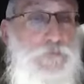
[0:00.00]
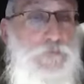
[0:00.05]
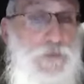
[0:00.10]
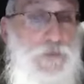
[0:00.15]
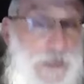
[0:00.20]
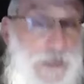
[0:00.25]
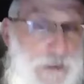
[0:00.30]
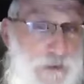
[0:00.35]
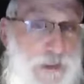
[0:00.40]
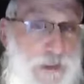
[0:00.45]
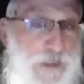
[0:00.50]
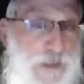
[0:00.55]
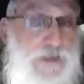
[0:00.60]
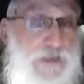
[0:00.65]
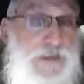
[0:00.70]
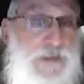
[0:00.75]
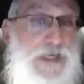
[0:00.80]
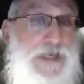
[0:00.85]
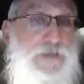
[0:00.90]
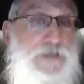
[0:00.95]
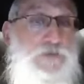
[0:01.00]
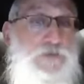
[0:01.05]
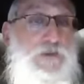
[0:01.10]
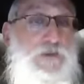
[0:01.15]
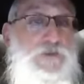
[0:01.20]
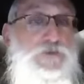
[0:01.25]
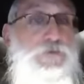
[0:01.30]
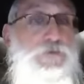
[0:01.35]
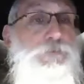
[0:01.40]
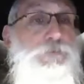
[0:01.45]
And I can handle
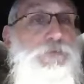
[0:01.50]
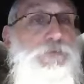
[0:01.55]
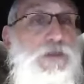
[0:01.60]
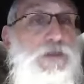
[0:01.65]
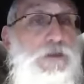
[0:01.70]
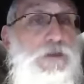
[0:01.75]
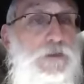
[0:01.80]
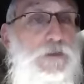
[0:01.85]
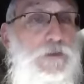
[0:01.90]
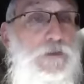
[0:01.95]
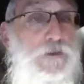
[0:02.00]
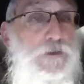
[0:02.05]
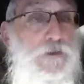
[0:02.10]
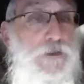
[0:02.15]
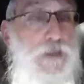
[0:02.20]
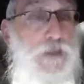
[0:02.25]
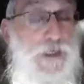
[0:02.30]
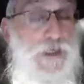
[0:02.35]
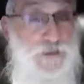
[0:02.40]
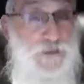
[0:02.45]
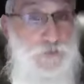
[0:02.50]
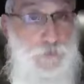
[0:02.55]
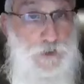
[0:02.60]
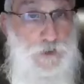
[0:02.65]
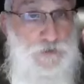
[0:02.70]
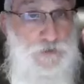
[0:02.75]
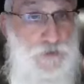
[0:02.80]
it. And the Gemara